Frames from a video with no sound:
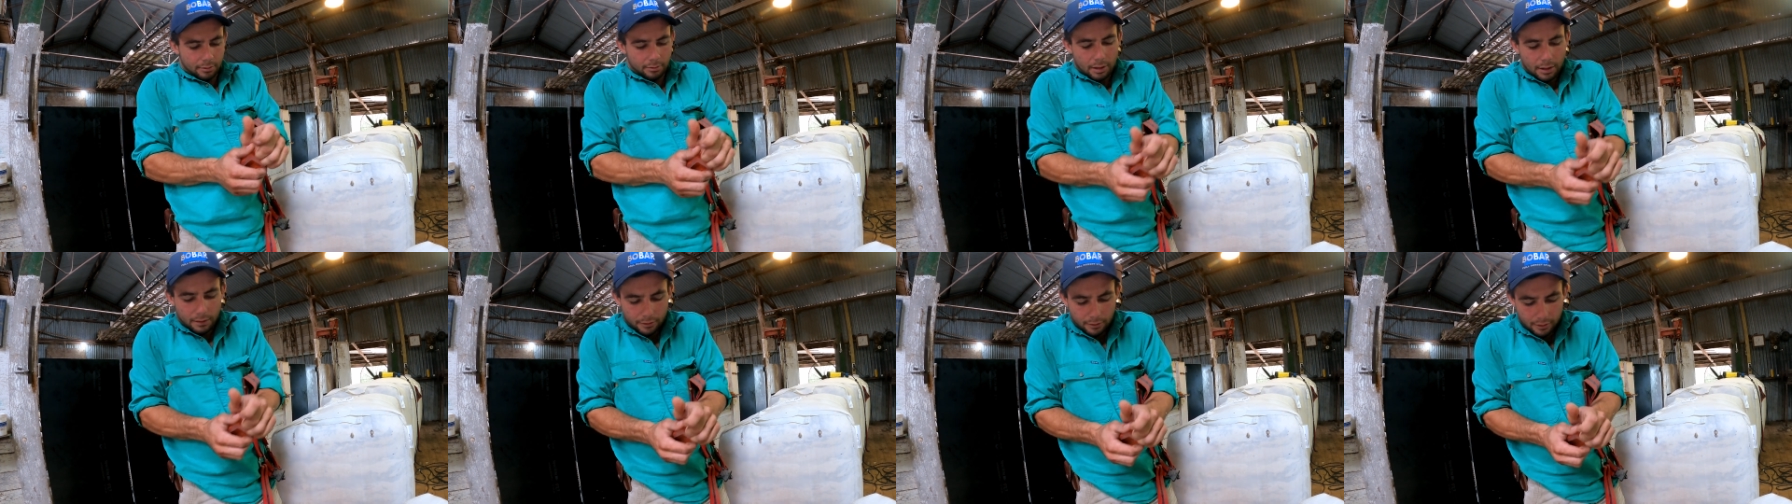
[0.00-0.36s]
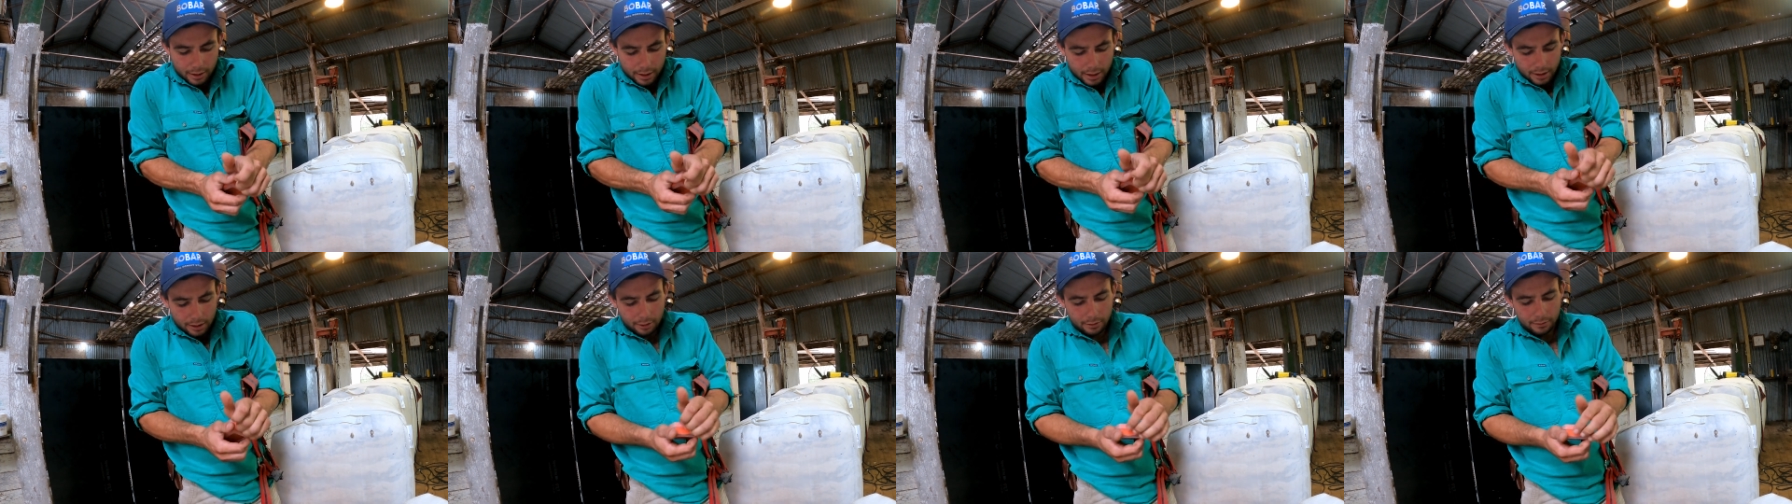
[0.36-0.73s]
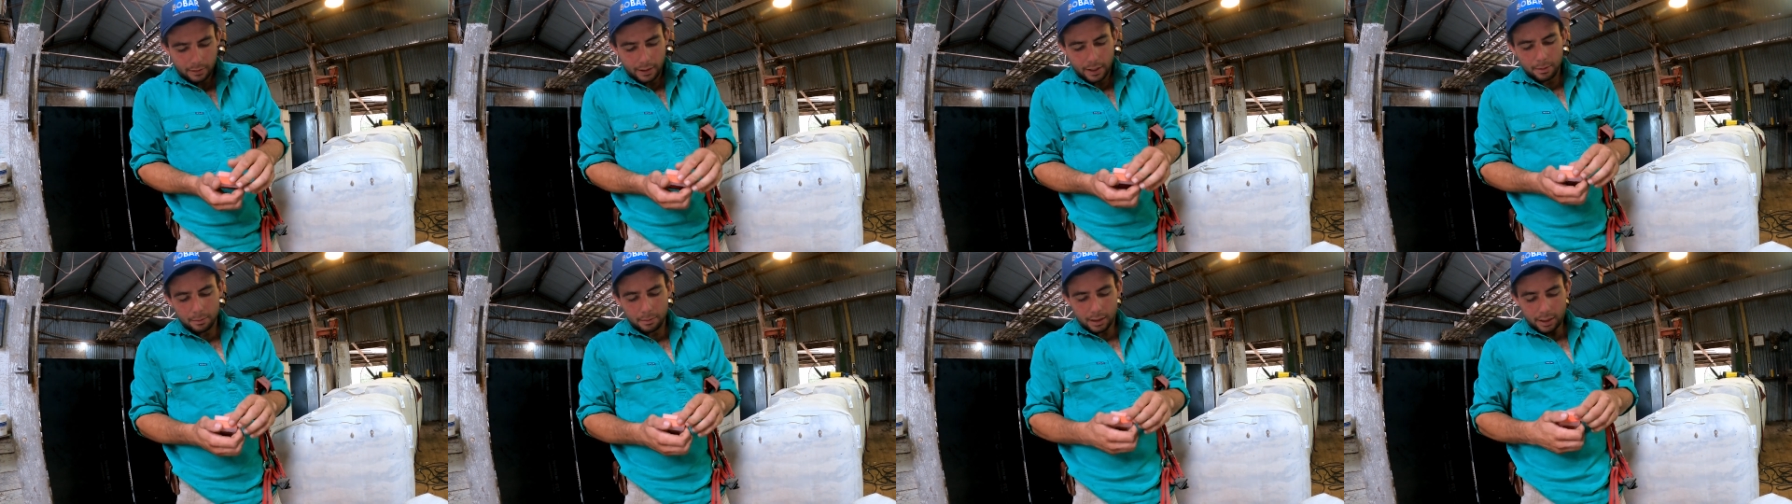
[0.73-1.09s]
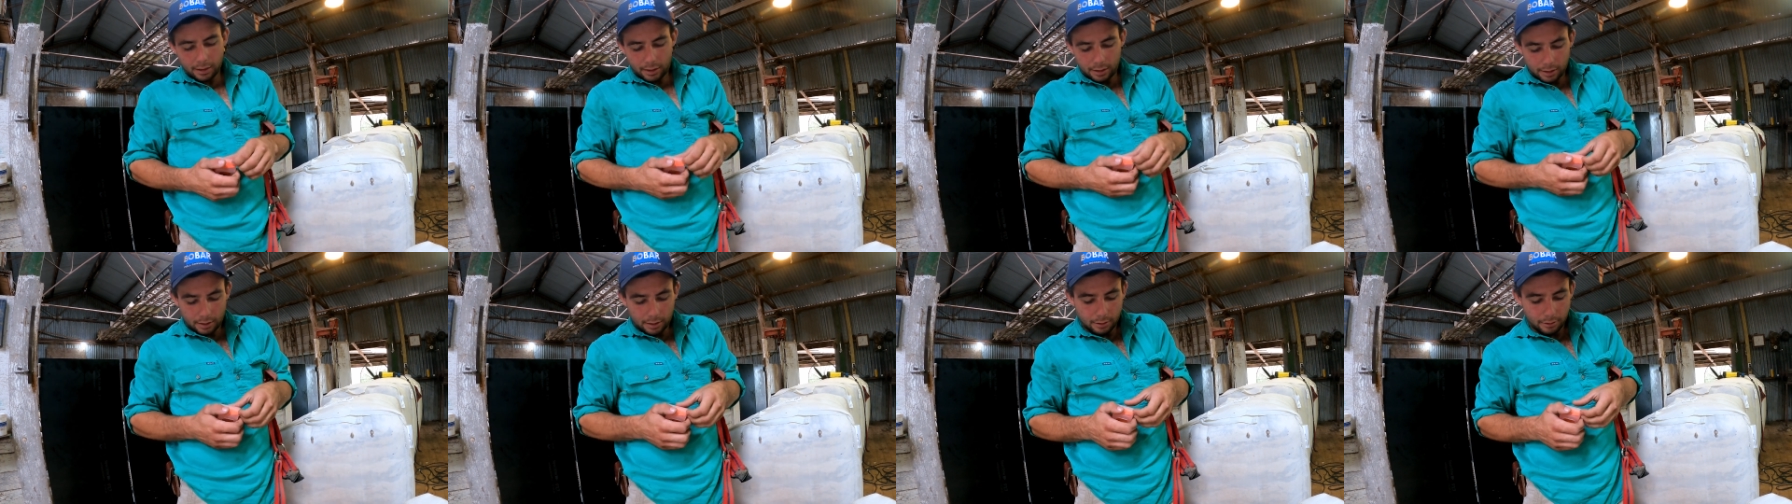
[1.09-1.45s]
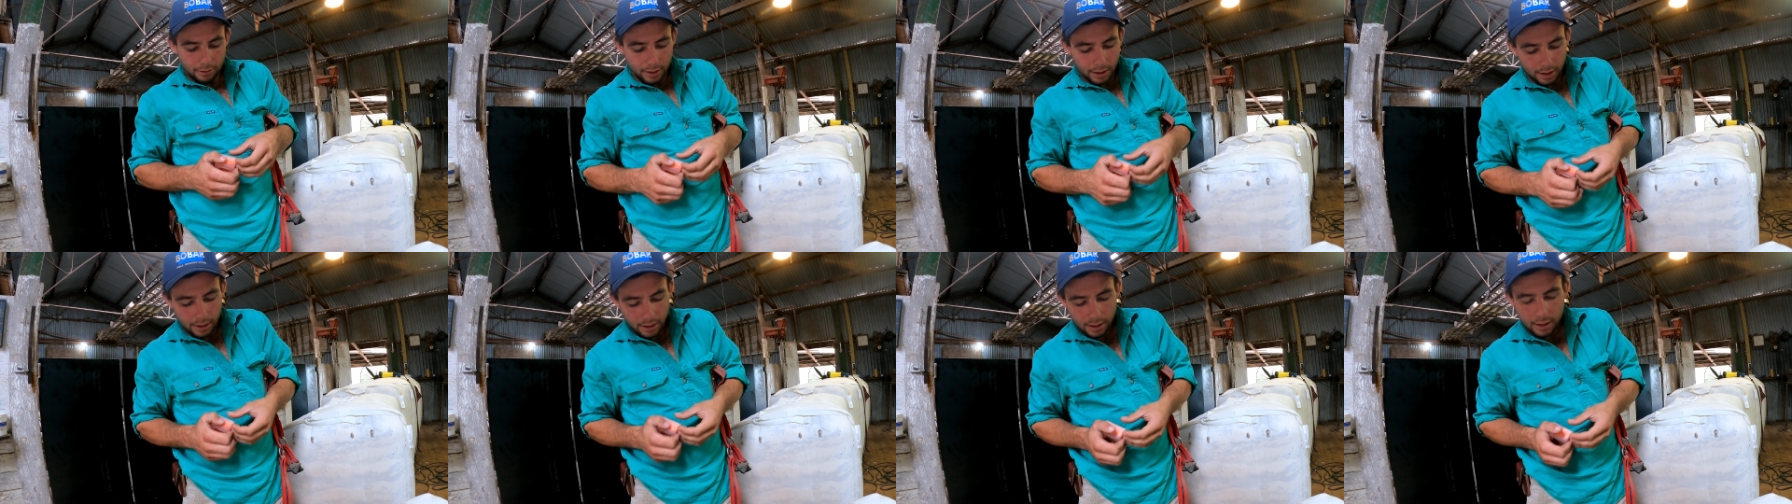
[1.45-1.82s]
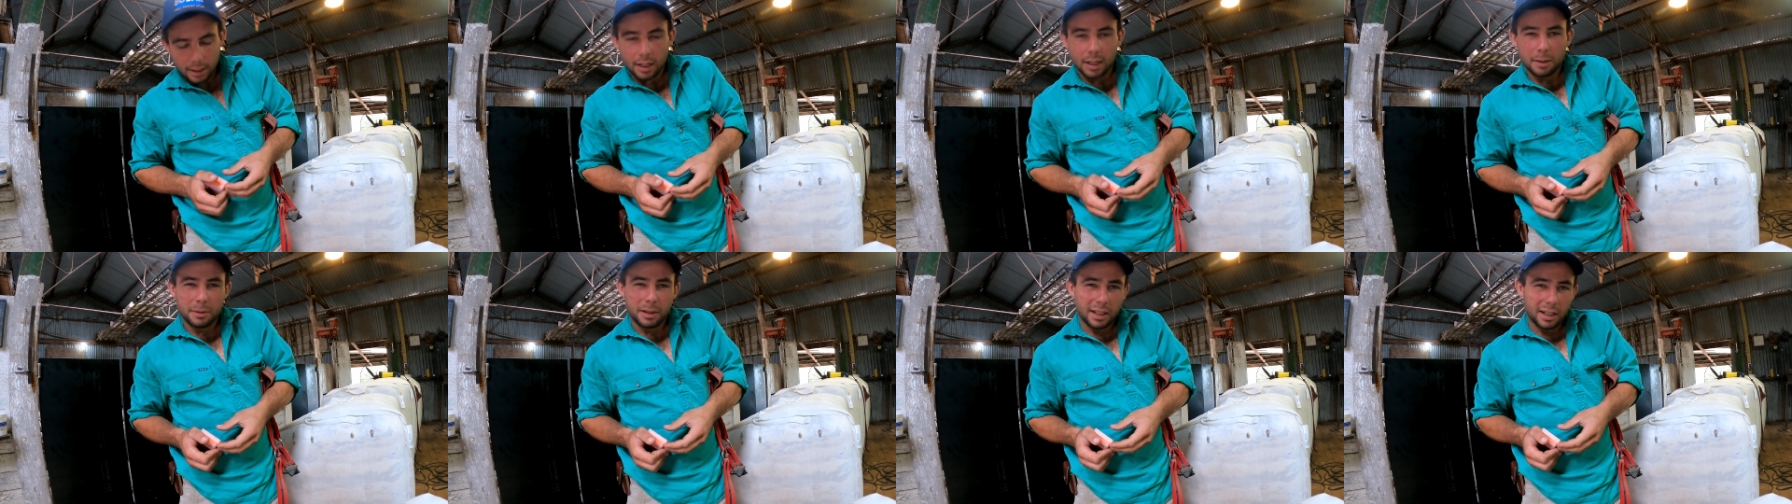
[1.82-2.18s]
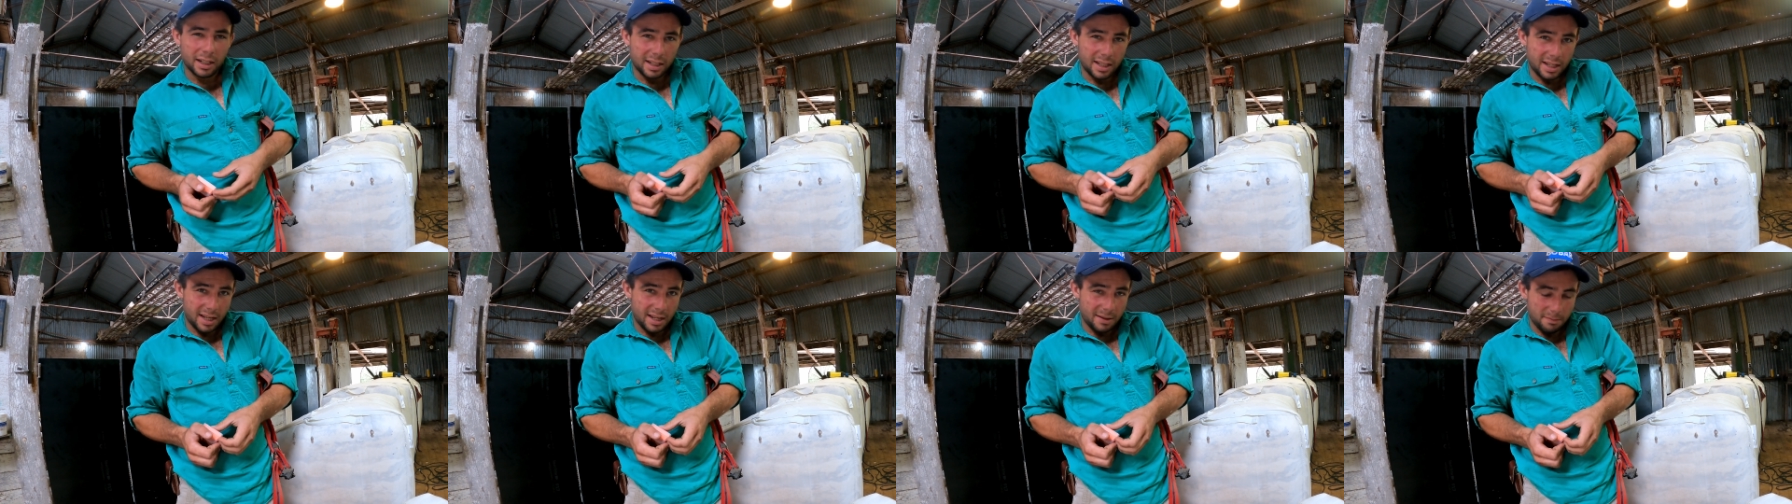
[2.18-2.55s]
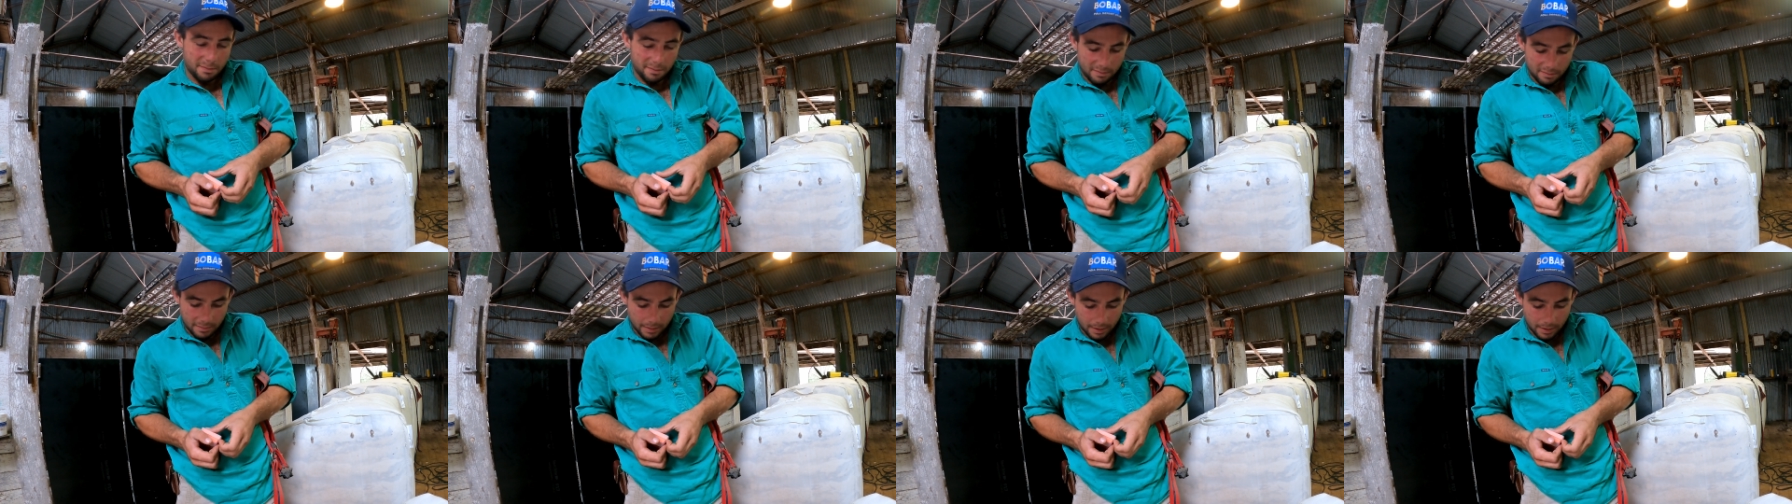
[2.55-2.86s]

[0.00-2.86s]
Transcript: a rough idea of how many are going to be in lamb.